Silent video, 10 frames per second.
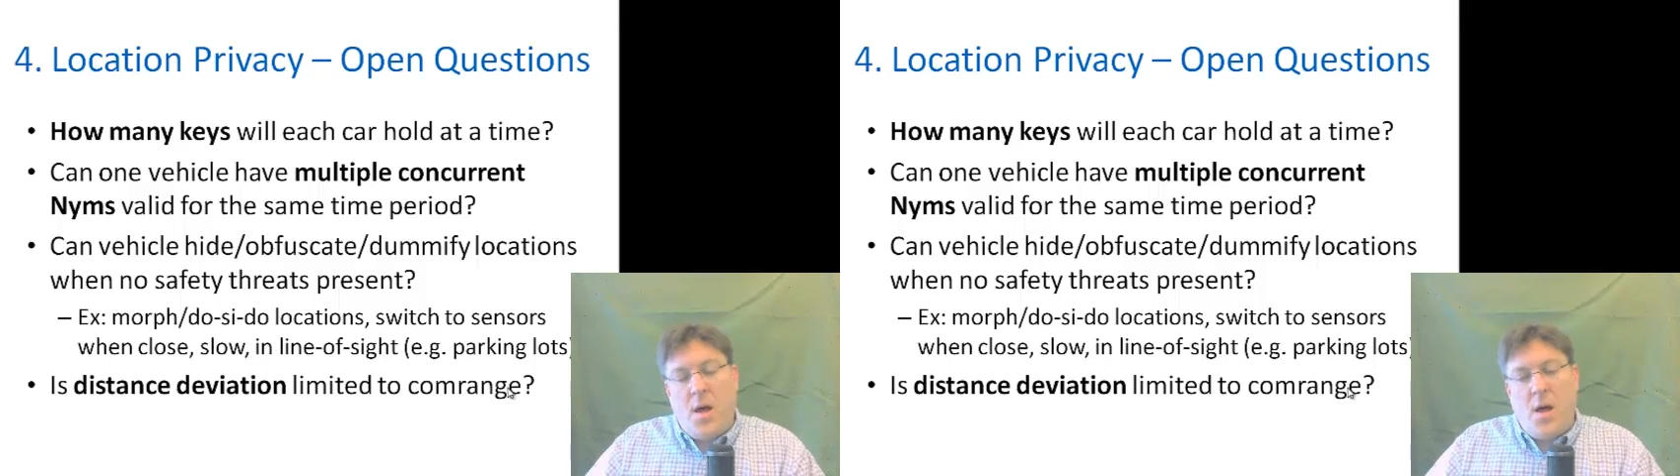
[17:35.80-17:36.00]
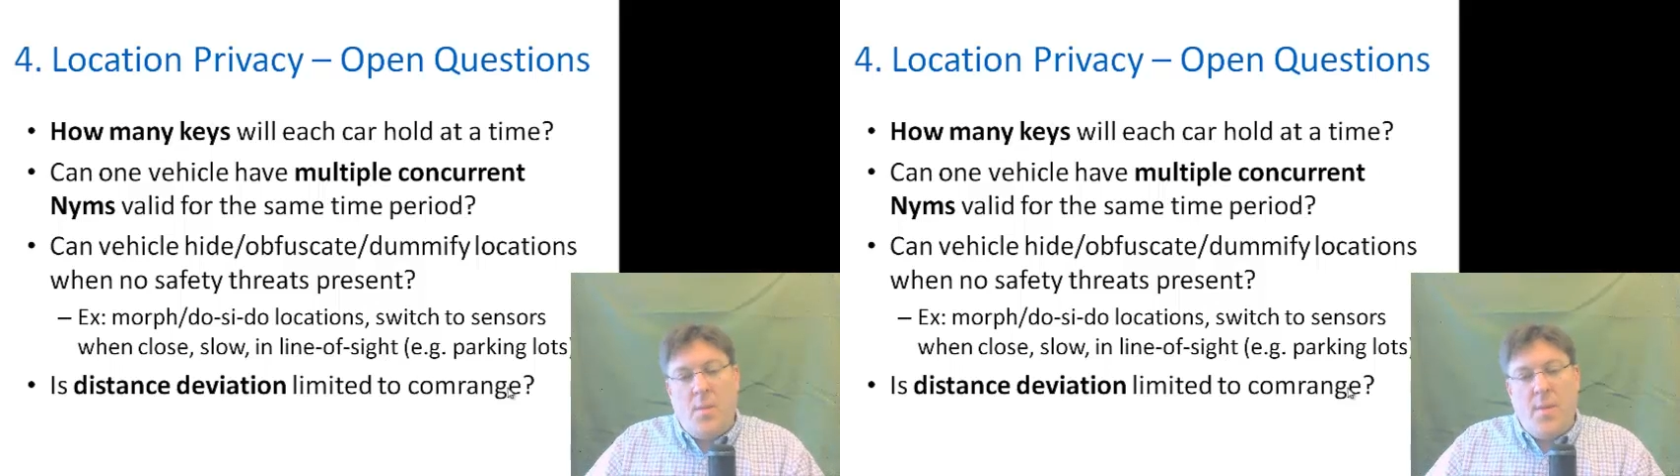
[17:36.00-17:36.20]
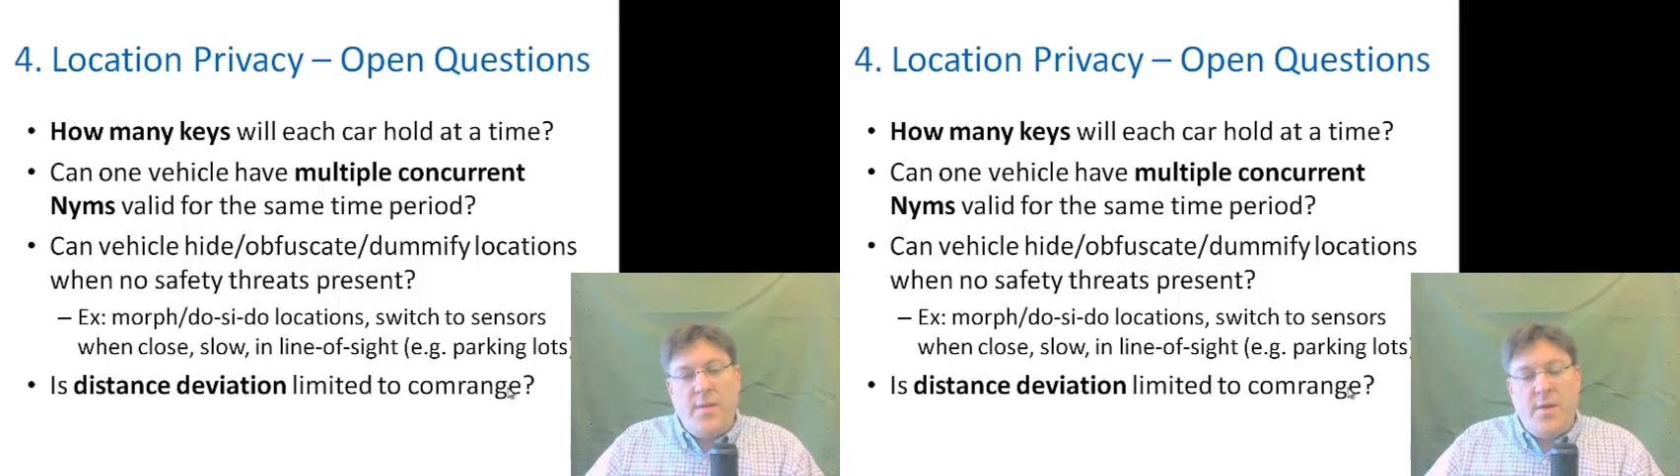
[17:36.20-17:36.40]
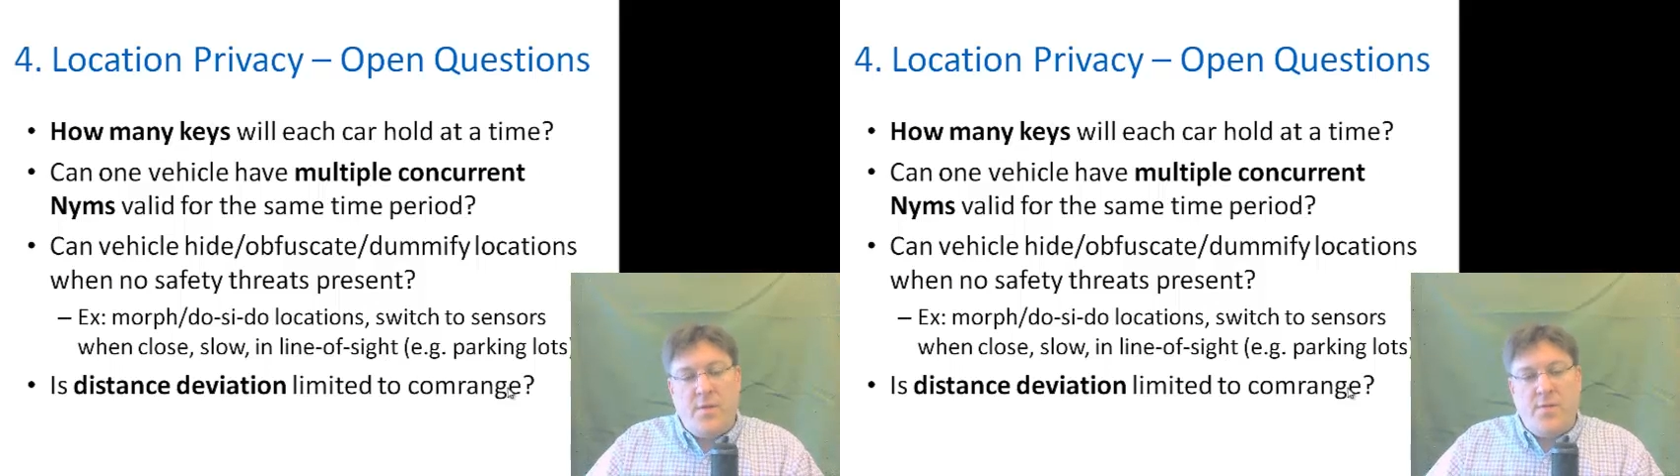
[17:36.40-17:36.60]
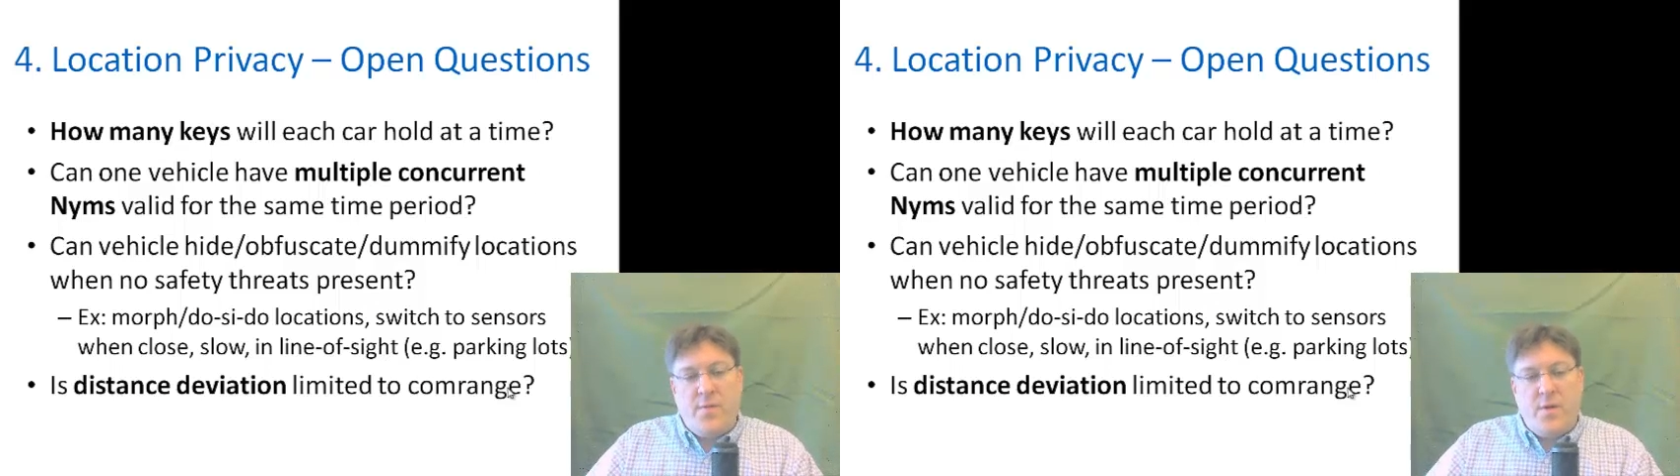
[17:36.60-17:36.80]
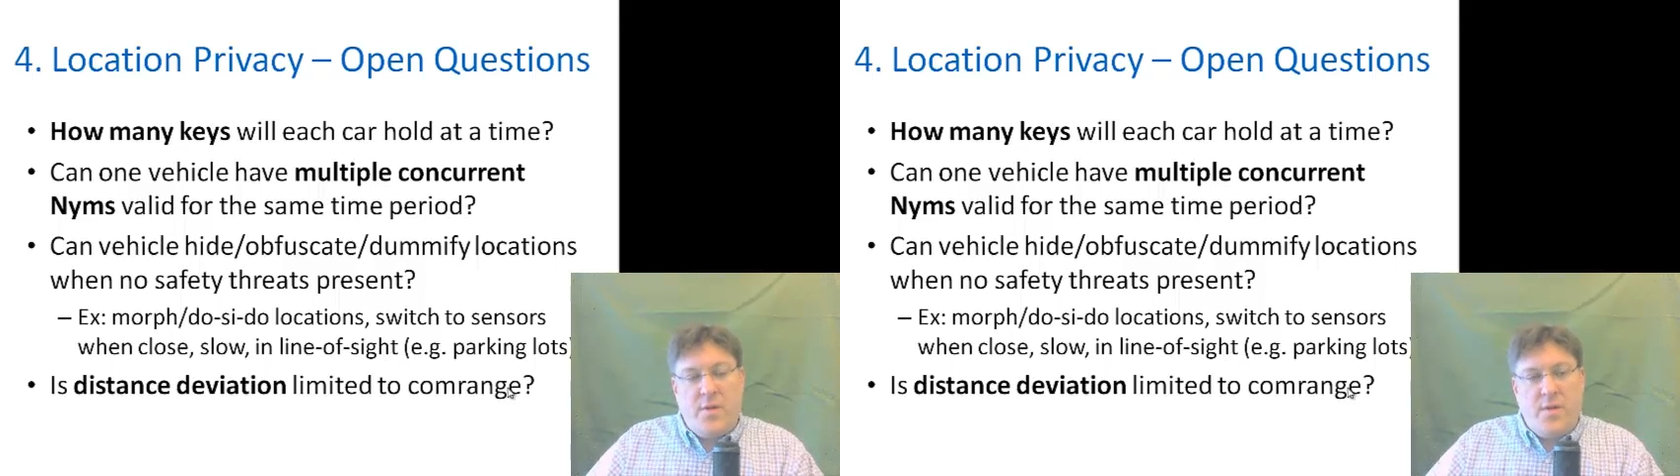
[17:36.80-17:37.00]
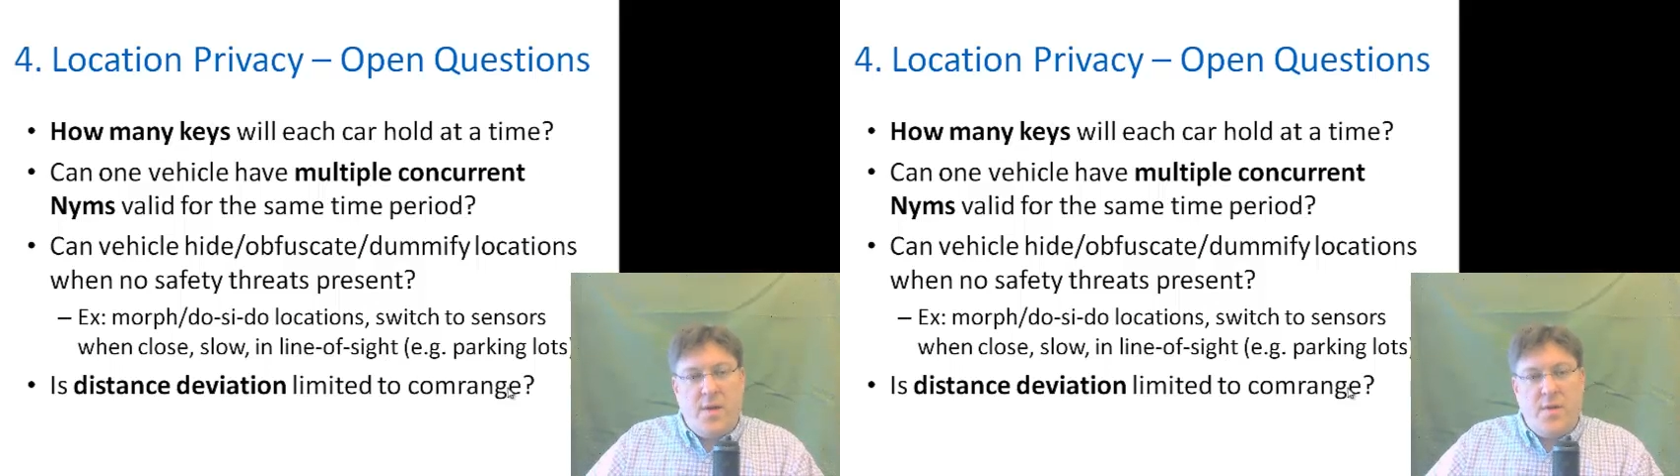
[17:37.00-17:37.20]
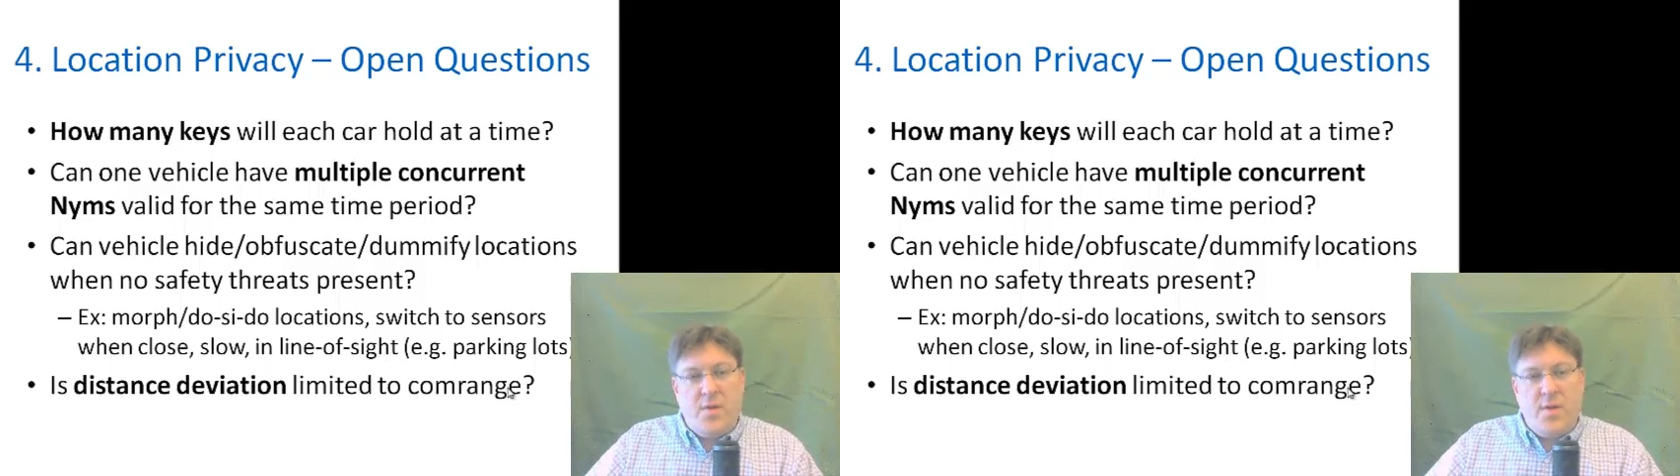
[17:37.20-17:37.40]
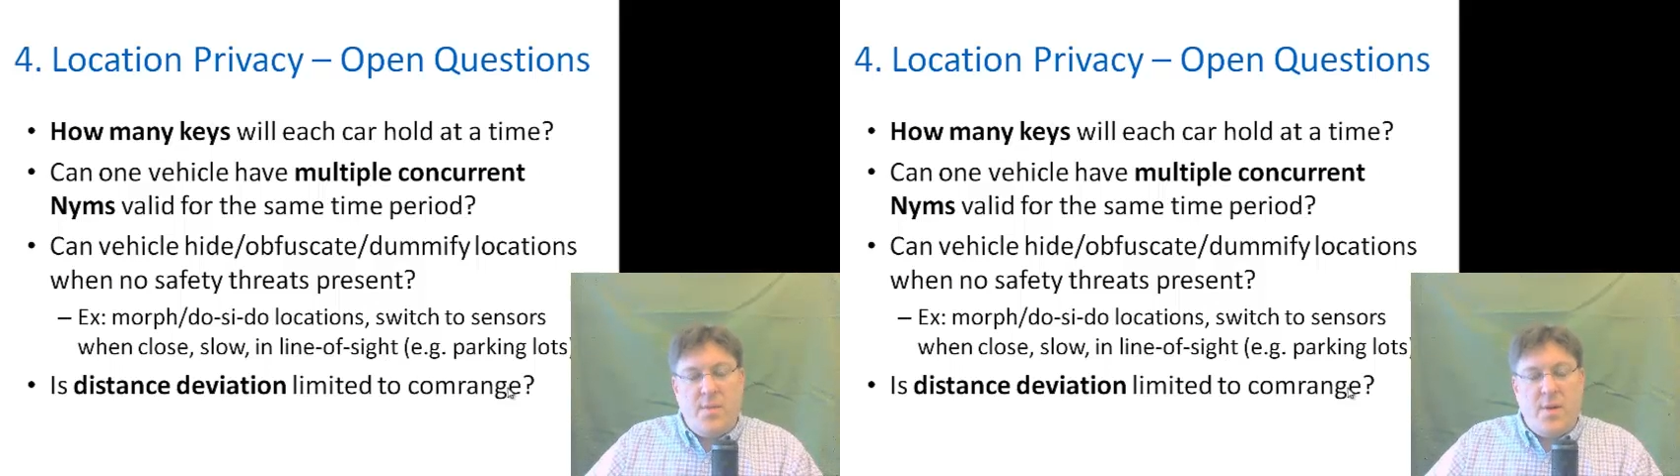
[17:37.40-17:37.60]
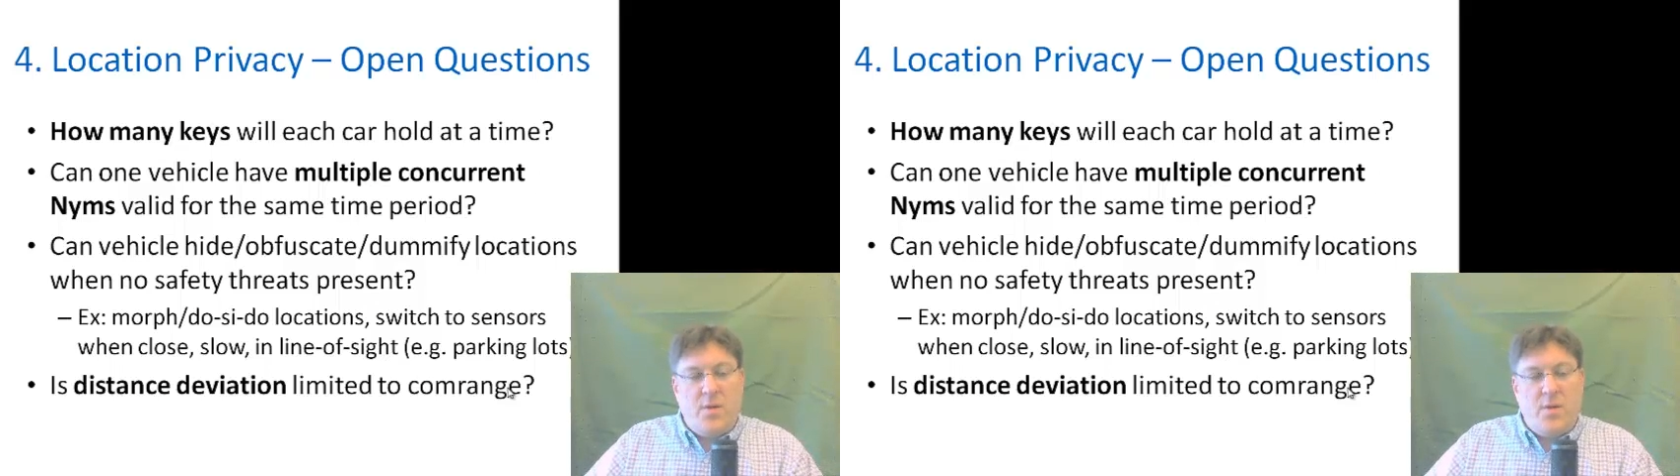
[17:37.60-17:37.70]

And then the other thing about